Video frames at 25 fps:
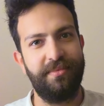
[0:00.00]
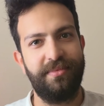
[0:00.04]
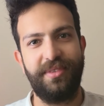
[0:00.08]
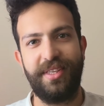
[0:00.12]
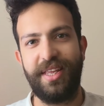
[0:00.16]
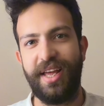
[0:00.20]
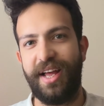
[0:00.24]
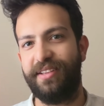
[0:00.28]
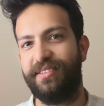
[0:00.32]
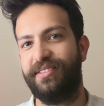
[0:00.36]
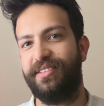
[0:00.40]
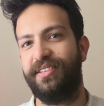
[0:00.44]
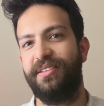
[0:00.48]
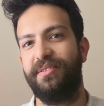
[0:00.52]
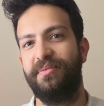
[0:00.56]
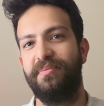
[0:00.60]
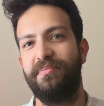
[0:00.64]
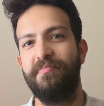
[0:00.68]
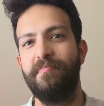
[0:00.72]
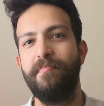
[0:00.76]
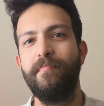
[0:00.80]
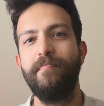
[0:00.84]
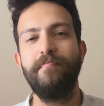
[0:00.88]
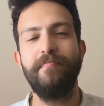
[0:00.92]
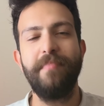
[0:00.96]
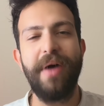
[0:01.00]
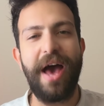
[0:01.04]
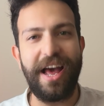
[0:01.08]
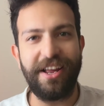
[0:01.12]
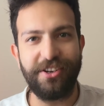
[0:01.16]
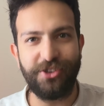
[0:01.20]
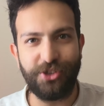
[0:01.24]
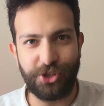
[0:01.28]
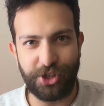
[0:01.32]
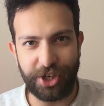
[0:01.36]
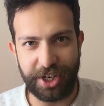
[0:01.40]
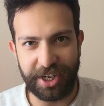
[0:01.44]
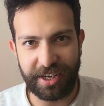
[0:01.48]
that's
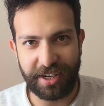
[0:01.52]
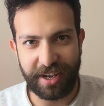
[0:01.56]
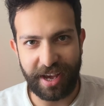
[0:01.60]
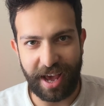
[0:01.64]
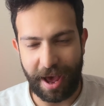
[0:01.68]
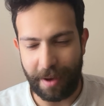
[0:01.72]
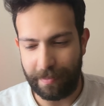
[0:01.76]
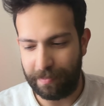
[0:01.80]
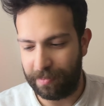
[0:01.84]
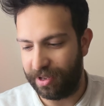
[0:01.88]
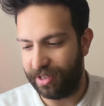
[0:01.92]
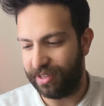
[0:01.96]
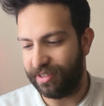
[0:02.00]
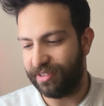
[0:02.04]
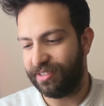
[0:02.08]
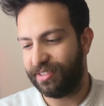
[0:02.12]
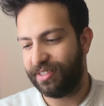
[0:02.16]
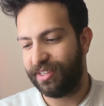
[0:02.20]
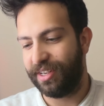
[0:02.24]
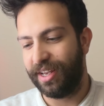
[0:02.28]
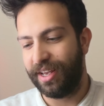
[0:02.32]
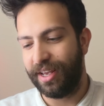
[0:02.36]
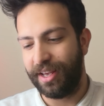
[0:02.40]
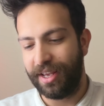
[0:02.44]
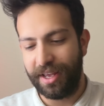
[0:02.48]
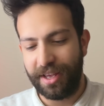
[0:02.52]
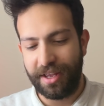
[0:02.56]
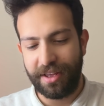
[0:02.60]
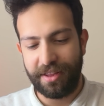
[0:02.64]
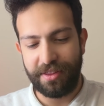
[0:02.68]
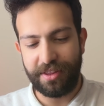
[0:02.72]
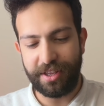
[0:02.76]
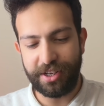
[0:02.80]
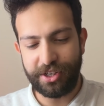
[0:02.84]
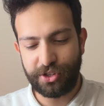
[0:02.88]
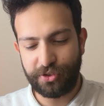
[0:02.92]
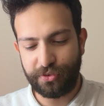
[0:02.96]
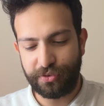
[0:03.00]
magic happens.
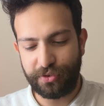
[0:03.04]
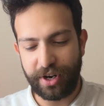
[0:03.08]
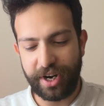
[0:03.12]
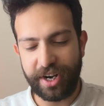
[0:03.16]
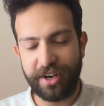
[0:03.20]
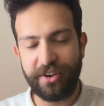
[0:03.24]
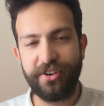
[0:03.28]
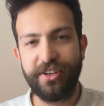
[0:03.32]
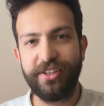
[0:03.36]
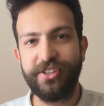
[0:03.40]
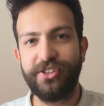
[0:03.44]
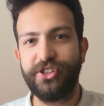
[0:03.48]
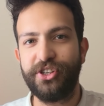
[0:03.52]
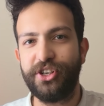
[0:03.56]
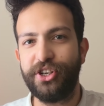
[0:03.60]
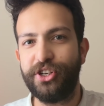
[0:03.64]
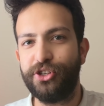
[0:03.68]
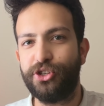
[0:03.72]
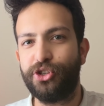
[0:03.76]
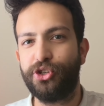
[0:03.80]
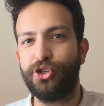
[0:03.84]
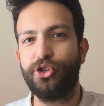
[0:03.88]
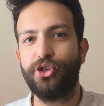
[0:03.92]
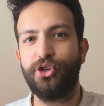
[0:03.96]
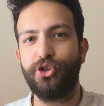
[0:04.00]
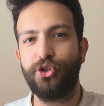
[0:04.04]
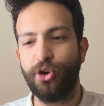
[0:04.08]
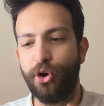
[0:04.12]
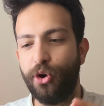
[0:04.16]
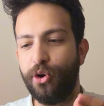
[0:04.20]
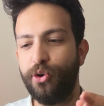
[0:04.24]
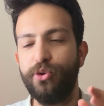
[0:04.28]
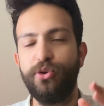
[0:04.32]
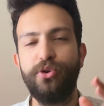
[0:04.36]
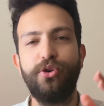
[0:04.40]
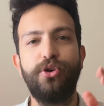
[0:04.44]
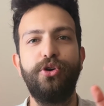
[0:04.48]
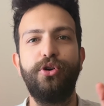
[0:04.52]
This fragrance is
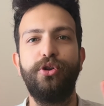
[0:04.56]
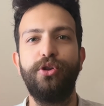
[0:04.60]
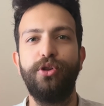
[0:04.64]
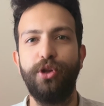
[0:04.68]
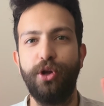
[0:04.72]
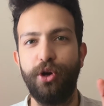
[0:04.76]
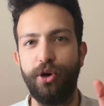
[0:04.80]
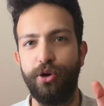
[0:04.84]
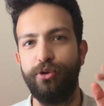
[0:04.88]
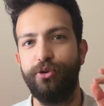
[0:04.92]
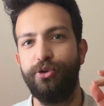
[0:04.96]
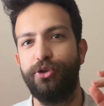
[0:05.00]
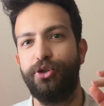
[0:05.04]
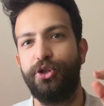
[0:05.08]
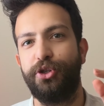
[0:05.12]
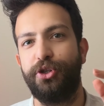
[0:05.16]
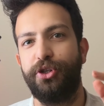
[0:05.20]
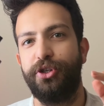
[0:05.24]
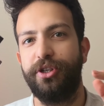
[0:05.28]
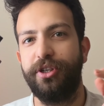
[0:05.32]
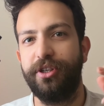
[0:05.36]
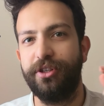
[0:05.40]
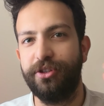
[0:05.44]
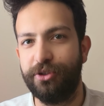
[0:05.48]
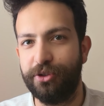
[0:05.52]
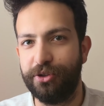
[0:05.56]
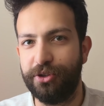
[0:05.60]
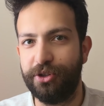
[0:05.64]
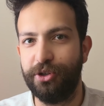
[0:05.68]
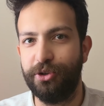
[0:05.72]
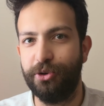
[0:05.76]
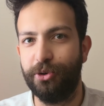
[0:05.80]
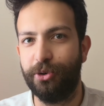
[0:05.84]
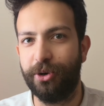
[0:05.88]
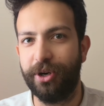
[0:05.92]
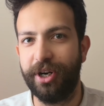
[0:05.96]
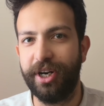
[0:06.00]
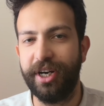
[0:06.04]
so close to
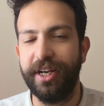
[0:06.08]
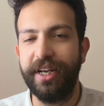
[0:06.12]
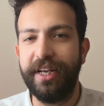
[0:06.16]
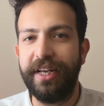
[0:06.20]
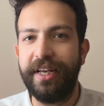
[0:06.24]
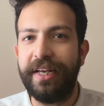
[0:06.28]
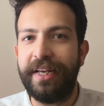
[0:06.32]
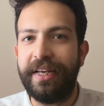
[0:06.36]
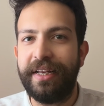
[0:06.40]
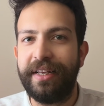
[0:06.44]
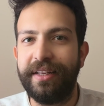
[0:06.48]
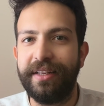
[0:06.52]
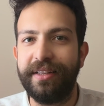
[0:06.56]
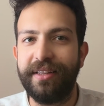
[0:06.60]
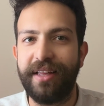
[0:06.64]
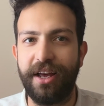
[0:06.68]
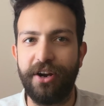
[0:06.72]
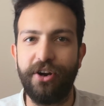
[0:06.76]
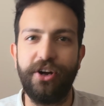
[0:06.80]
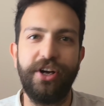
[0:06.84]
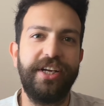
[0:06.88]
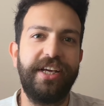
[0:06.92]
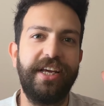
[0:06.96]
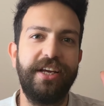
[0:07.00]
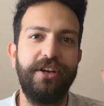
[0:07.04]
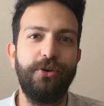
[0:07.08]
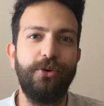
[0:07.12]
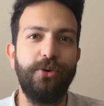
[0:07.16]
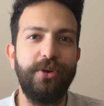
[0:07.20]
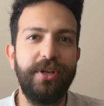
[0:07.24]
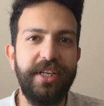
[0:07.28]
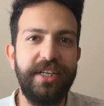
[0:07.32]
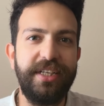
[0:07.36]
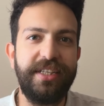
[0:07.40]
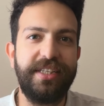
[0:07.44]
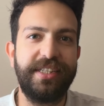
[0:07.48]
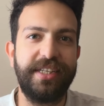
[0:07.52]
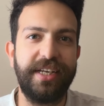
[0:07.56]
Dior that I can
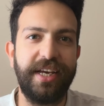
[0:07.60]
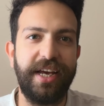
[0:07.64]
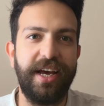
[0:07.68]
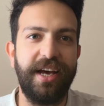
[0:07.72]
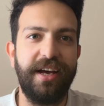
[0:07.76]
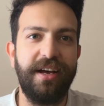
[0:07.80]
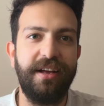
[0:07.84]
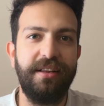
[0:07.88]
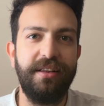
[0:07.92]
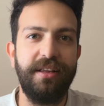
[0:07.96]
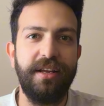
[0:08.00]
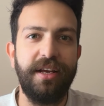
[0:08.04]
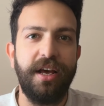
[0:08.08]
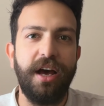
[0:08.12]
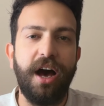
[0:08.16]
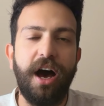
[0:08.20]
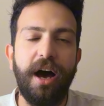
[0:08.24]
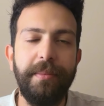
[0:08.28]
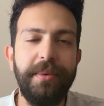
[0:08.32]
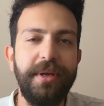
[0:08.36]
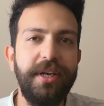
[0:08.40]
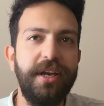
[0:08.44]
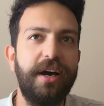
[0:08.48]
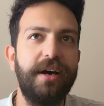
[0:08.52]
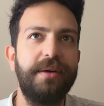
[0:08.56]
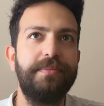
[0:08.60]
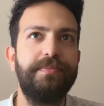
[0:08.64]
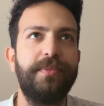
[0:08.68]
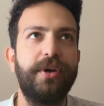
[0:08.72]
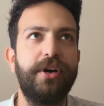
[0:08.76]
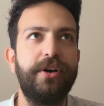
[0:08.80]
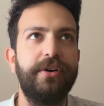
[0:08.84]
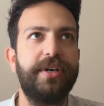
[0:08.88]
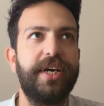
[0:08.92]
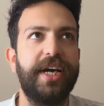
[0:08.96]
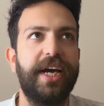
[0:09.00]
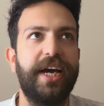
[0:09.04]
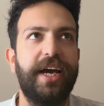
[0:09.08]
only tell. I mean,
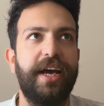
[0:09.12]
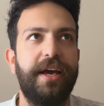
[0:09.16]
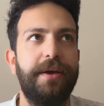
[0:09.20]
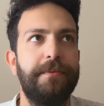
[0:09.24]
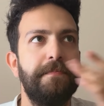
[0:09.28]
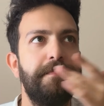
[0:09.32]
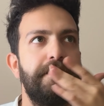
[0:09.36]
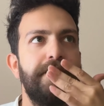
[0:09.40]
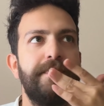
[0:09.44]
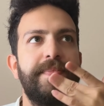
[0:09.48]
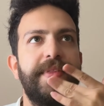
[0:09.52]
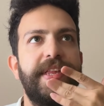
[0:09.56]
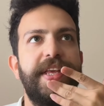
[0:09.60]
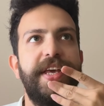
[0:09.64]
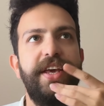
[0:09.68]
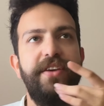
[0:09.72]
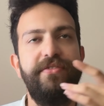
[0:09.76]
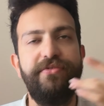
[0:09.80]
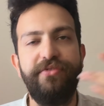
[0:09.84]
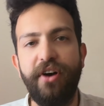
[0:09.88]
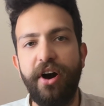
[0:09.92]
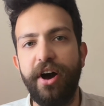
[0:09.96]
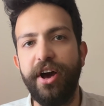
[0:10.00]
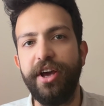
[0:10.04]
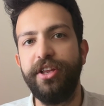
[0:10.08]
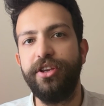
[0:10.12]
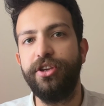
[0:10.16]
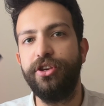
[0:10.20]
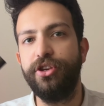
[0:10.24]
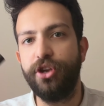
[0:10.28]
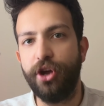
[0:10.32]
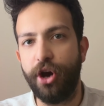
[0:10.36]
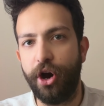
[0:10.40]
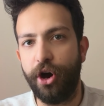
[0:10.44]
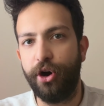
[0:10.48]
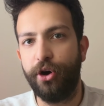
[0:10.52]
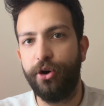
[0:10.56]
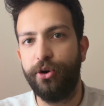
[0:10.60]
okay, if I
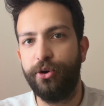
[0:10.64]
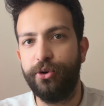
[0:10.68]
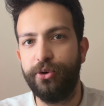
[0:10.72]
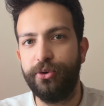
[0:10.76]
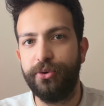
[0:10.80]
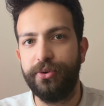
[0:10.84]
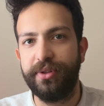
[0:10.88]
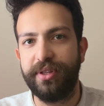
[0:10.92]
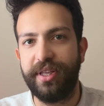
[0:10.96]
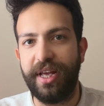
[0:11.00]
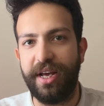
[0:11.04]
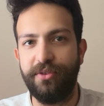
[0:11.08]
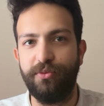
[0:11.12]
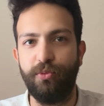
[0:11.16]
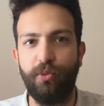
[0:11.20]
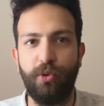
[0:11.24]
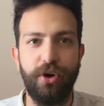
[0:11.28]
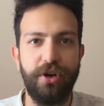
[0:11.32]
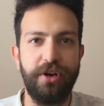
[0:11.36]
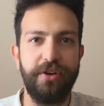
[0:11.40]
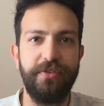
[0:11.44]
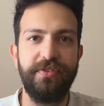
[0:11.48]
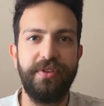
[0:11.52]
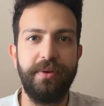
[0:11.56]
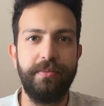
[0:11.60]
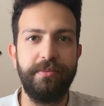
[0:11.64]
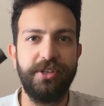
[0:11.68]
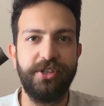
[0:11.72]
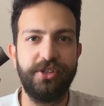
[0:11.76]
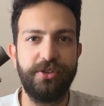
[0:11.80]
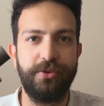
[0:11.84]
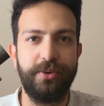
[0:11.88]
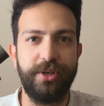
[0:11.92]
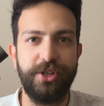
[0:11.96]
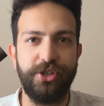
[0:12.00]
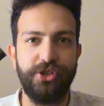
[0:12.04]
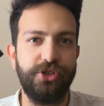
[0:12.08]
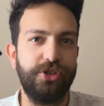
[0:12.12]
know that one of them is
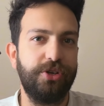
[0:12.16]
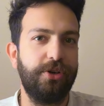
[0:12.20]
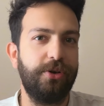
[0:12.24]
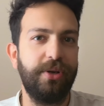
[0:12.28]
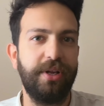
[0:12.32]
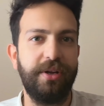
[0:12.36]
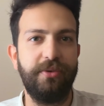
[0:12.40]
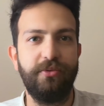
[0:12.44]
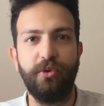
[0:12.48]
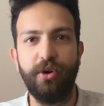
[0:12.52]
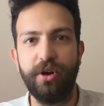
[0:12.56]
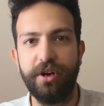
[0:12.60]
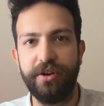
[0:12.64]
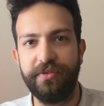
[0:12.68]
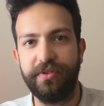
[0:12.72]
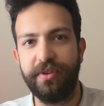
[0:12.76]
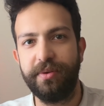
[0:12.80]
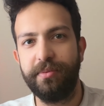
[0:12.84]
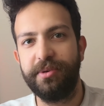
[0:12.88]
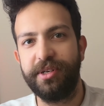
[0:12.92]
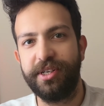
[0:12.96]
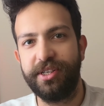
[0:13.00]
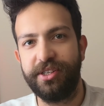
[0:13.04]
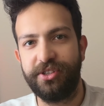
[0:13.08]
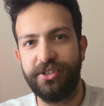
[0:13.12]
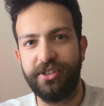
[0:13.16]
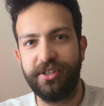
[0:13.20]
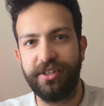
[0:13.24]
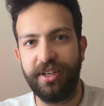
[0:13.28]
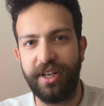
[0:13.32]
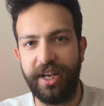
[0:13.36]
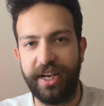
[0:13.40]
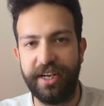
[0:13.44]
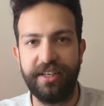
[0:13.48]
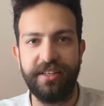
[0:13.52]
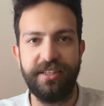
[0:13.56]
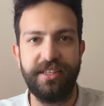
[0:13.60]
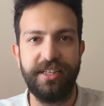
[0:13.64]
original and one of them is
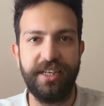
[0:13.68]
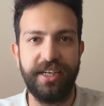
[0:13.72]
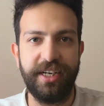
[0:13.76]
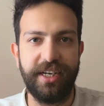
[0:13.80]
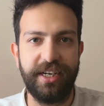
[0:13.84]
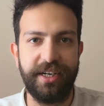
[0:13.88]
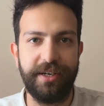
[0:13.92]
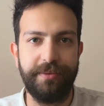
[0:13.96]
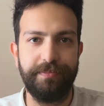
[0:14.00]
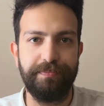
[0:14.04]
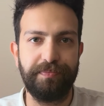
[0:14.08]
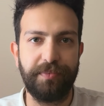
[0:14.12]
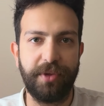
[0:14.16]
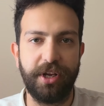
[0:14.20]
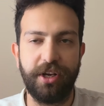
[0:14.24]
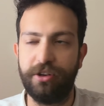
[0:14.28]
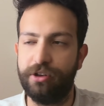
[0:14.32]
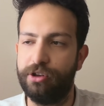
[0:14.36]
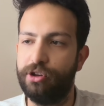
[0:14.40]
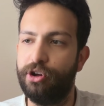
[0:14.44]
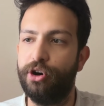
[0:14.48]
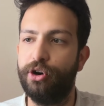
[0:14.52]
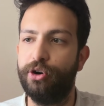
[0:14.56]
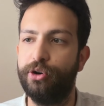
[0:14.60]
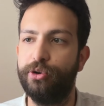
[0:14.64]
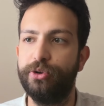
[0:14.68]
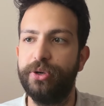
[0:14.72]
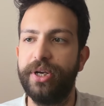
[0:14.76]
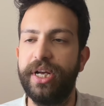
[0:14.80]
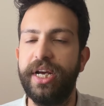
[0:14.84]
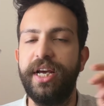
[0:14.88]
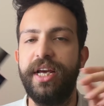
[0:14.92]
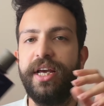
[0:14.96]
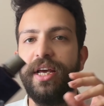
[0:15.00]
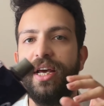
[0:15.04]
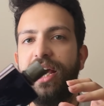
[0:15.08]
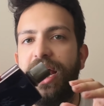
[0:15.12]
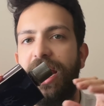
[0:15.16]
like the clone,
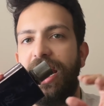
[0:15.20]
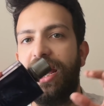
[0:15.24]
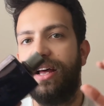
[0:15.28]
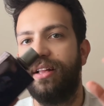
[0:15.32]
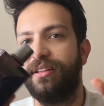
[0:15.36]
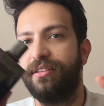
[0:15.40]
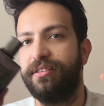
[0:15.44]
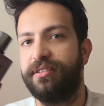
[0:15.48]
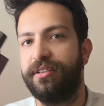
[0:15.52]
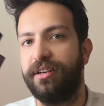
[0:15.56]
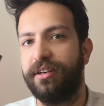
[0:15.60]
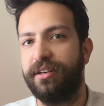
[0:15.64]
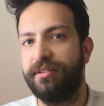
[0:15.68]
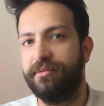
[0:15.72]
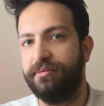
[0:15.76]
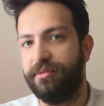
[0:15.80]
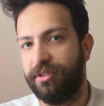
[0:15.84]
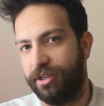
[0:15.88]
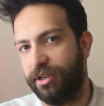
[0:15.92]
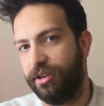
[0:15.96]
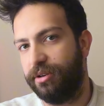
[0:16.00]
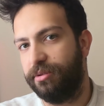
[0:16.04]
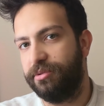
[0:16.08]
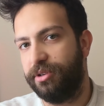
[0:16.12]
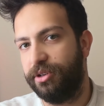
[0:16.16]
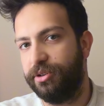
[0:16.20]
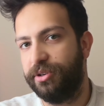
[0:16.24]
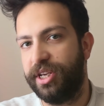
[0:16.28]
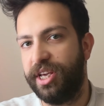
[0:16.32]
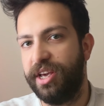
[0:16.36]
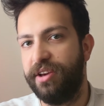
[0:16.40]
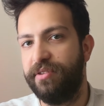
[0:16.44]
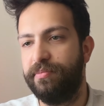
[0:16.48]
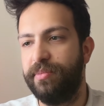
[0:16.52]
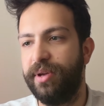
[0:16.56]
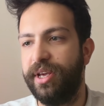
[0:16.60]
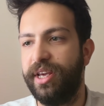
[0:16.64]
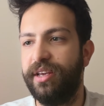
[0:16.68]
and you
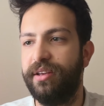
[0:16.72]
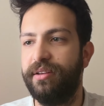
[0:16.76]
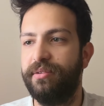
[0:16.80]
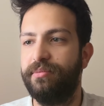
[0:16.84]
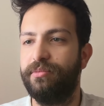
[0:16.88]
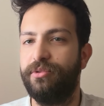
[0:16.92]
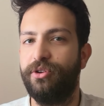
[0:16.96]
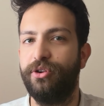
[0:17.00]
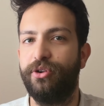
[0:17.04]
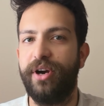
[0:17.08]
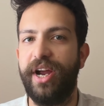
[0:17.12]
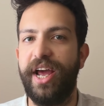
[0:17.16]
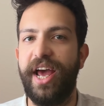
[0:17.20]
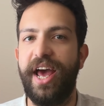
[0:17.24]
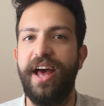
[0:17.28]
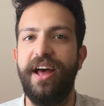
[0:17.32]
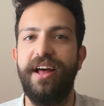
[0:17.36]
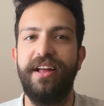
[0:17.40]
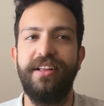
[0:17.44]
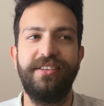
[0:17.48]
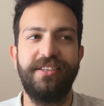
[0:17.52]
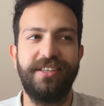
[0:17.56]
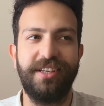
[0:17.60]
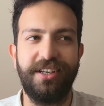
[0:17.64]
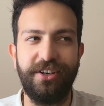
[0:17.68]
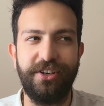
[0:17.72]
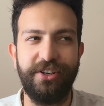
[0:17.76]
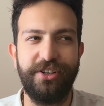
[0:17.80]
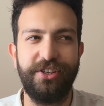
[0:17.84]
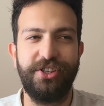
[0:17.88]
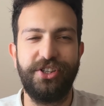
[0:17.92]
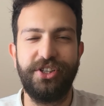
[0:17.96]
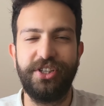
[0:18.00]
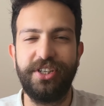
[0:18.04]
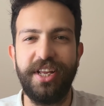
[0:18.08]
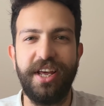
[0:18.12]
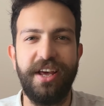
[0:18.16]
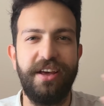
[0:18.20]
give me your hands and I
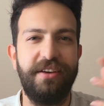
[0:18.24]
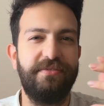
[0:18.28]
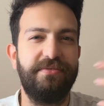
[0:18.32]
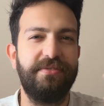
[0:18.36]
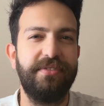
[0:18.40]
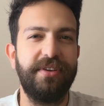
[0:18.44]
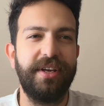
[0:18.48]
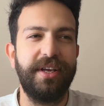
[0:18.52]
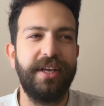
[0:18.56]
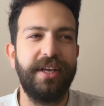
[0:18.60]
sniff,